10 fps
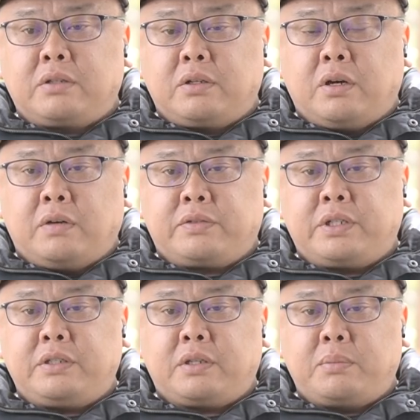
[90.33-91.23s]
I know I've
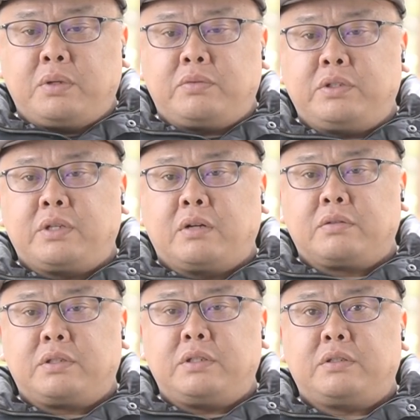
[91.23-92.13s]
seen some of your
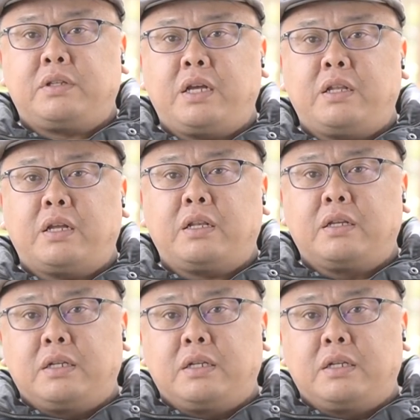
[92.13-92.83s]
results since then that